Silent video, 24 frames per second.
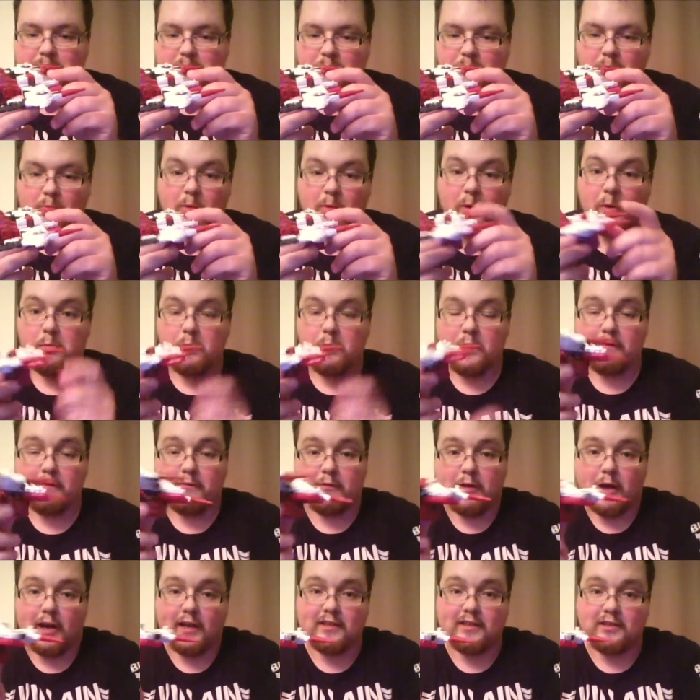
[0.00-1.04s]
well, we've
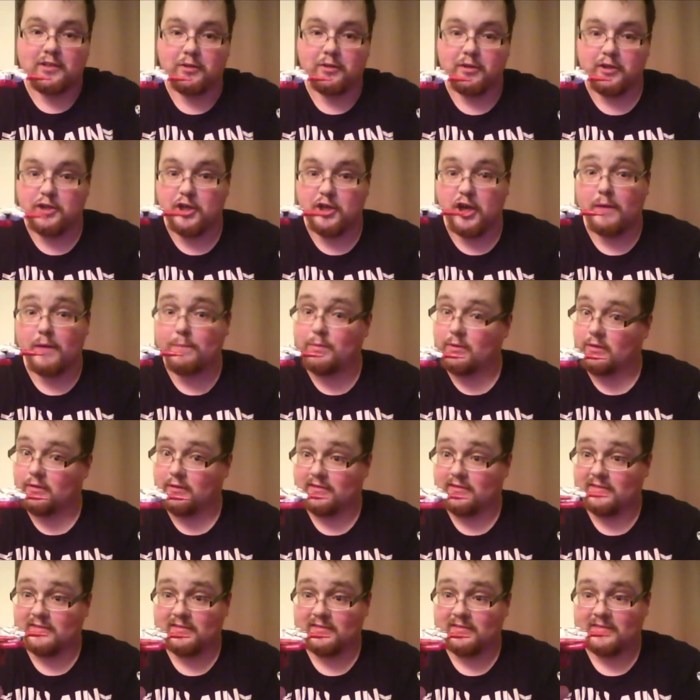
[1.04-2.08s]
gotten to the chopper.
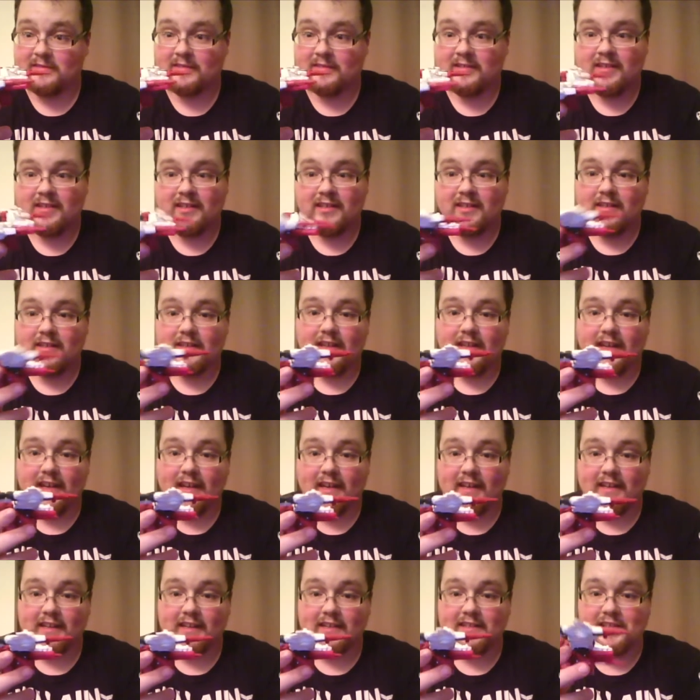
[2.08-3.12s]

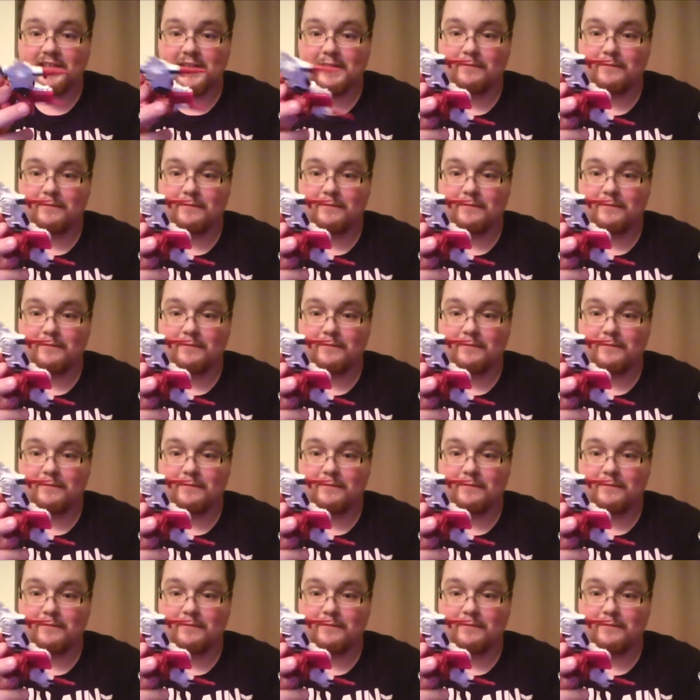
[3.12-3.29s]
And it's a